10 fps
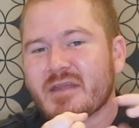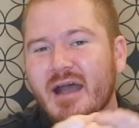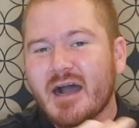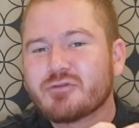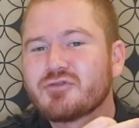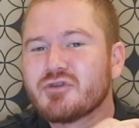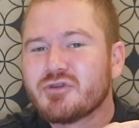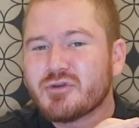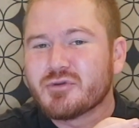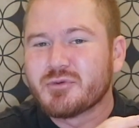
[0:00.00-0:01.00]
how to
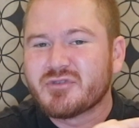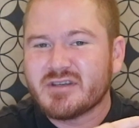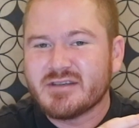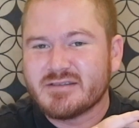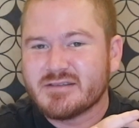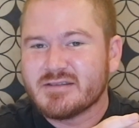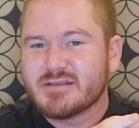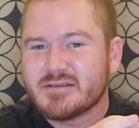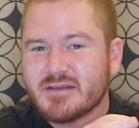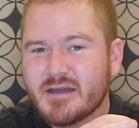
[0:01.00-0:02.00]
use
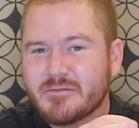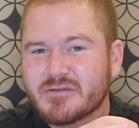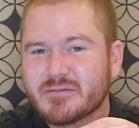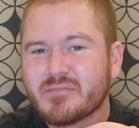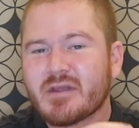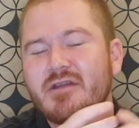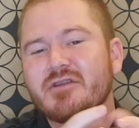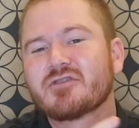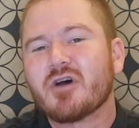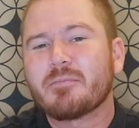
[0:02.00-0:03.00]
EasyETFs,
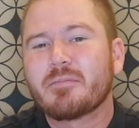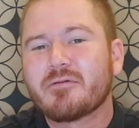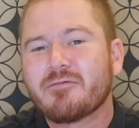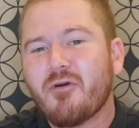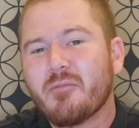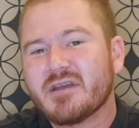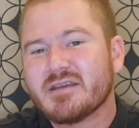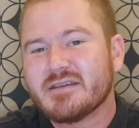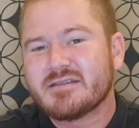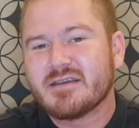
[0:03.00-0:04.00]
the top performing
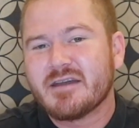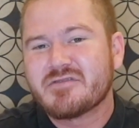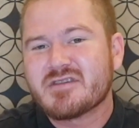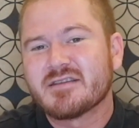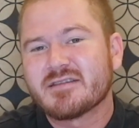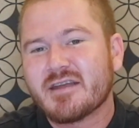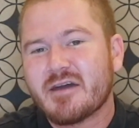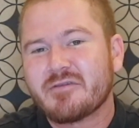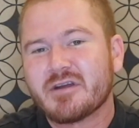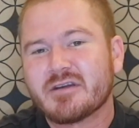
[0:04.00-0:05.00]
ETFs in South
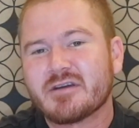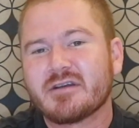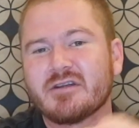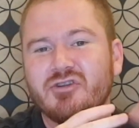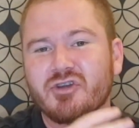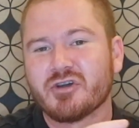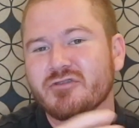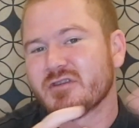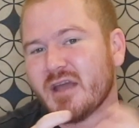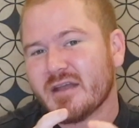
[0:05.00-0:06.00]
Africa year
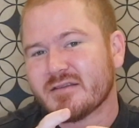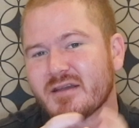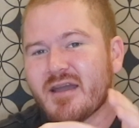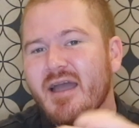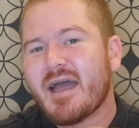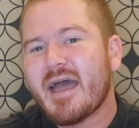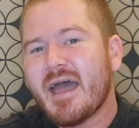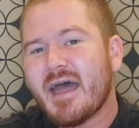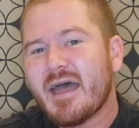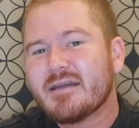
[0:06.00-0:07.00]
to date,
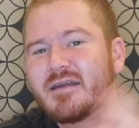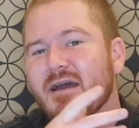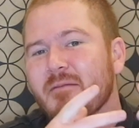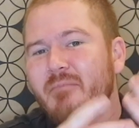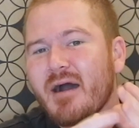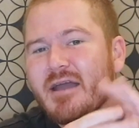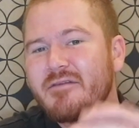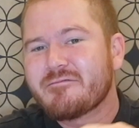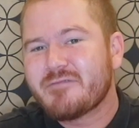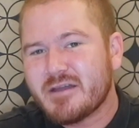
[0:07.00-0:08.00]
and
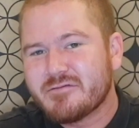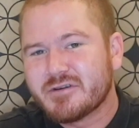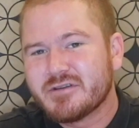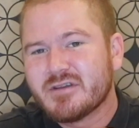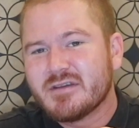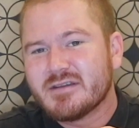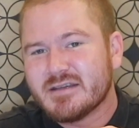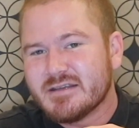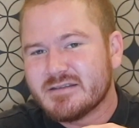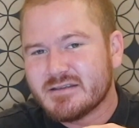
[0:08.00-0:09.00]
my favorite
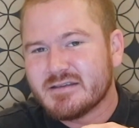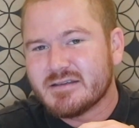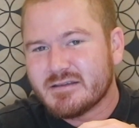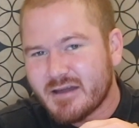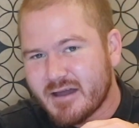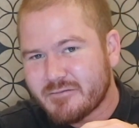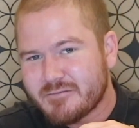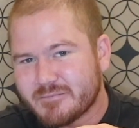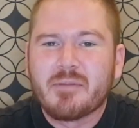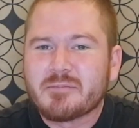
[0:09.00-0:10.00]
ETF.
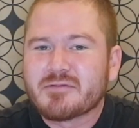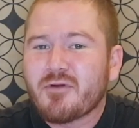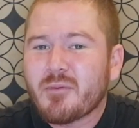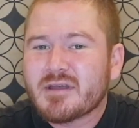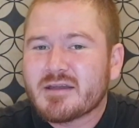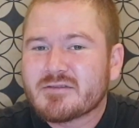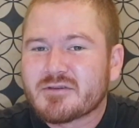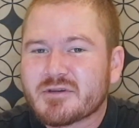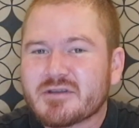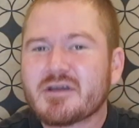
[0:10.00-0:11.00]
But before we get
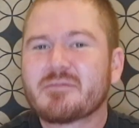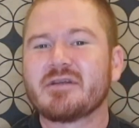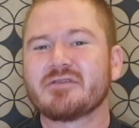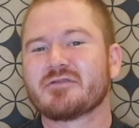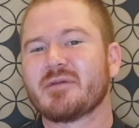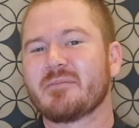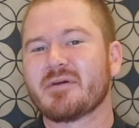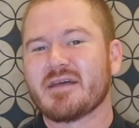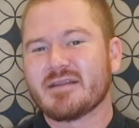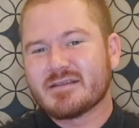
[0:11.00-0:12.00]
into it, please remember
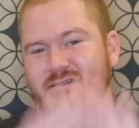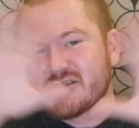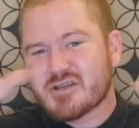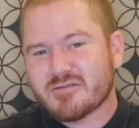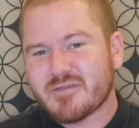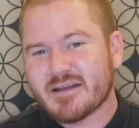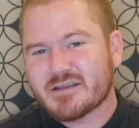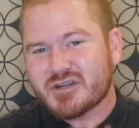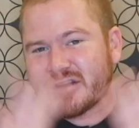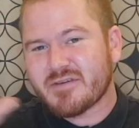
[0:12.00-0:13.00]
that this is not
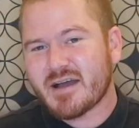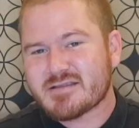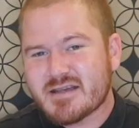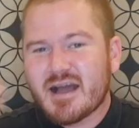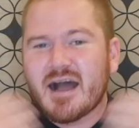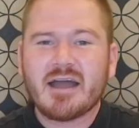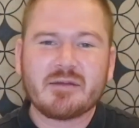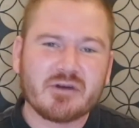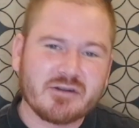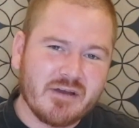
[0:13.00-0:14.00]
financial advice. I am
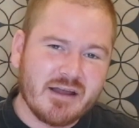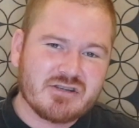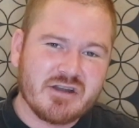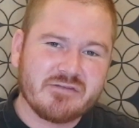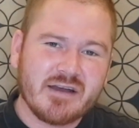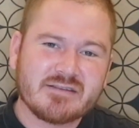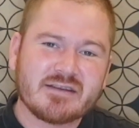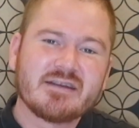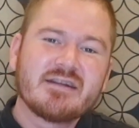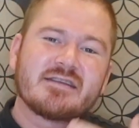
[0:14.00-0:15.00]
not a financial
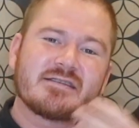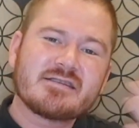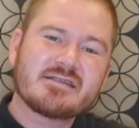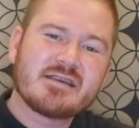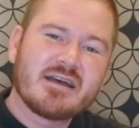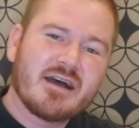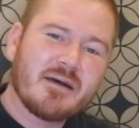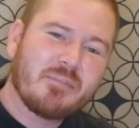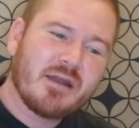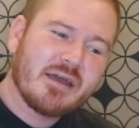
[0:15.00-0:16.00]
advisor. This is a
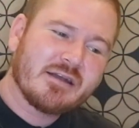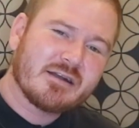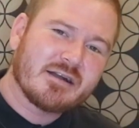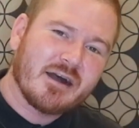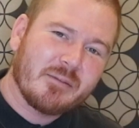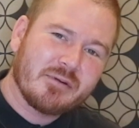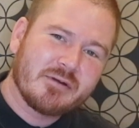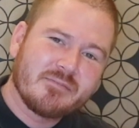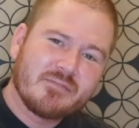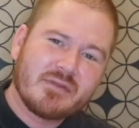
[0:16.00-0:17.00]
blank cup.
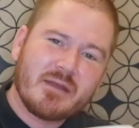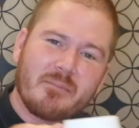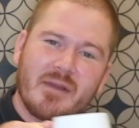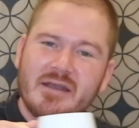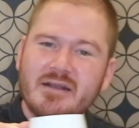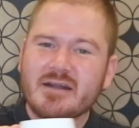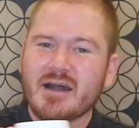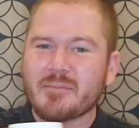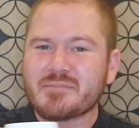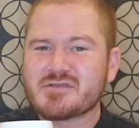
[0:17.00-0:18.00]
Blank
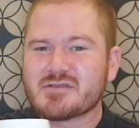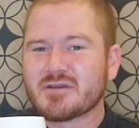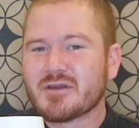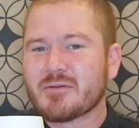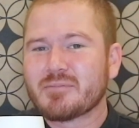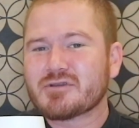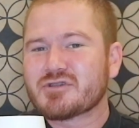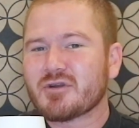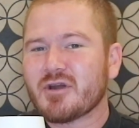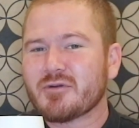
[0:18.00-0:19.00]
cups. Put
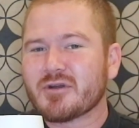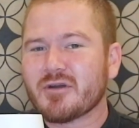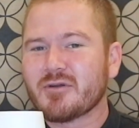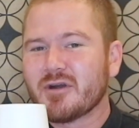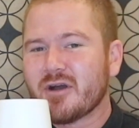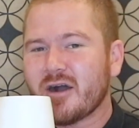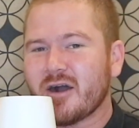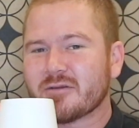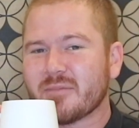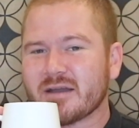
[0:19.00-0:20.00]
your logo
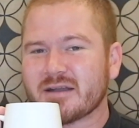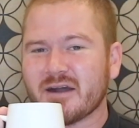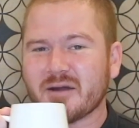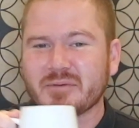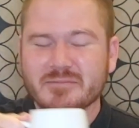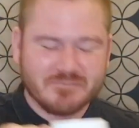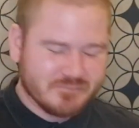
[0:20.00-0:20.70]
on my cup.